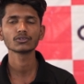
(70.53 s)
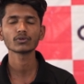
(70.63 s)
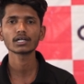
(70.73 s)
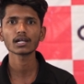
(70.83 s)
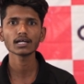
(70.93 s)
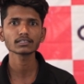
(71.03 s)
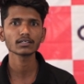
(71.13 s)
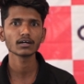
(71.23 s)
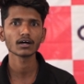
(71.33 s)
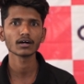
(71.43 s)
So at
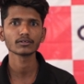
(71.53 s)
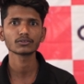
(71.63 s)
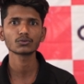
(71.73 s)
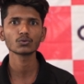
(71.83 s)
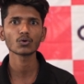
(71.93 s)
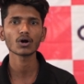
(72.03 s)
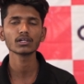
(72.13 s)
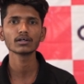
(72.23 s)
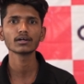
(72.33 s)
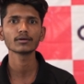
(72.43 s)
last, uh, to
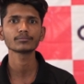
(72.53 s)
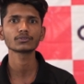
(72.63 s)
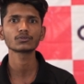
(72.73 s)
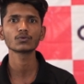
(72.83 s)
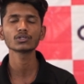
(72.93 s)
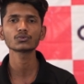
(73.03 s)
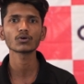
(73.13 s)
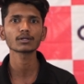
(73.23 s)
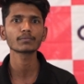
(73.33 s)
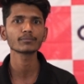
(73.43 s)
all the students
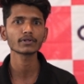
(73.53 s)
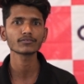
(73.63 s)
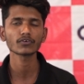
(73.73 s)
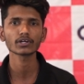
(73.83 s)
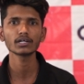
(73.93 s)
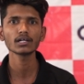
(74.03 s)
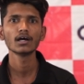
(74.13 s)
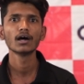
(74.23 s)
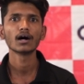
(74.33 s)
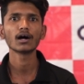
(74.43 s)
who are preparing for GATE,
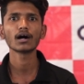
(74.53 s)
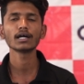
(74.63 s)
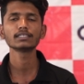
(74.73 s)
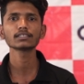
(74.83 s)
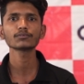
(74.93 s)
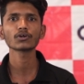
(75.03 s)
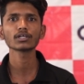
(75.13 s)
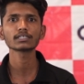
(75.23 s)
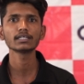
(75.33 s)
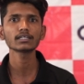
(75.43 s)
uh, I just
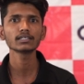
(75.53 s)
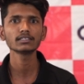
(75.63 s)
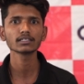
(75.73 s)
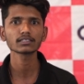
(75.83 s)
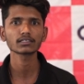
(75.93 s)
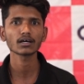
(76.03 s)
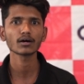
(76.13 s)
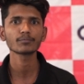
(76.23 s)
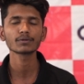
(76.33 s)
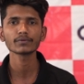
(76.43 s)
want to say ki just
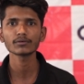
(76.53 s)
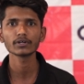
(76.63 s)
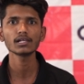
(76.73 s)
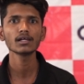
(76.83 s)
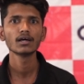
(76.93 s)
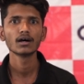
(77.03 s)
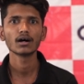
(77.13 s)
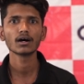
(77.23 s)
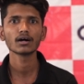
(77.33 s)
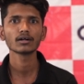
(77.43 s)
uh, prepare well,
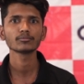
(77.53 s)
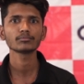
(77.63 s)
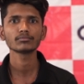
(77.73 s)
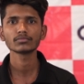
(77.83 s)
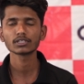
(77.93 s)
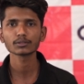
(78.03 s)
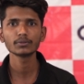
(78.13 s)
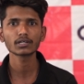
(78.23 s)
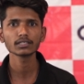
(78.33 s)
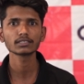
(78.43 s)
uh, just
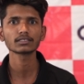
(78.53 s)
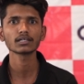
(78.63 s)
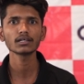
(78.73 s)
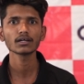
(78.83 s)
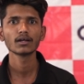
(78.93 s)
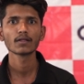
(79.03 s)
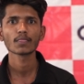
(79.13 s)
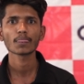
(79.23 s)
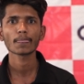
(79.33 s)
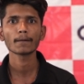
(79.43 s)
be consistent,
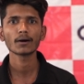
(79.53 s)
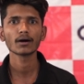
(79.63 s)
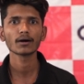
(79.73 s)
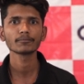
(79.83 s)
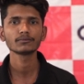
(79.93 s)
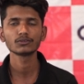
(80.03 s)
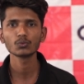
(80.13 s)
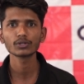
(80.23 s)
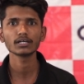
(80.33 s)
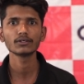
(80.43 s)
uh,
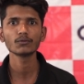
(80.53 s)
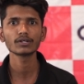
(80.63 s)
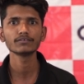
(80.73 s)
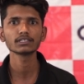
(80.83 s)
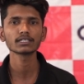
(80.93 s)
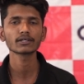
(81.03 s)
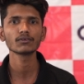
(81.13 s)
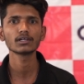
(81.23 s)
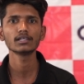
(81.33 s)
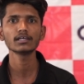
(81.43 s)
do, do revision
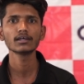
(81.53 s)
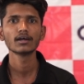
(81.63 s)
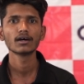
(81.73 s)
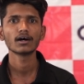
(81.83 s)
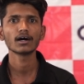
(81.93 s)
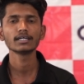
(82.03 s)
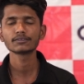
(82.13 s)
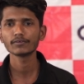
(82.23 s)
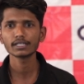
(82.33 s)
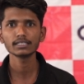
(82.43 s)
regularly. Uh,
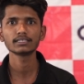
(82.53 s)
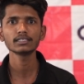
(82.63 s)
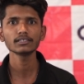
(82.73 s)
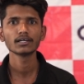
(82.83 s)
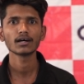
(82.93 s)
it's very easy.